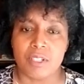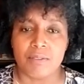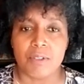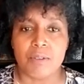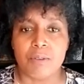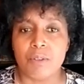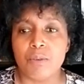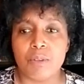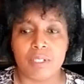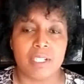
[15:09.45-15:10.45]
If you
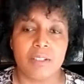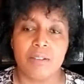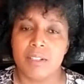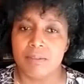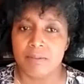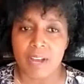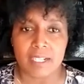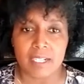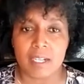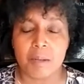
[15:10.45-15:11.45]
Google it, you can
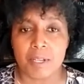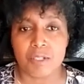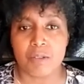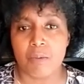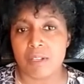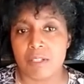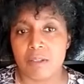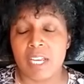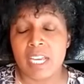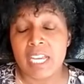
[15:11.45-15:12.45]
find it any place you want to.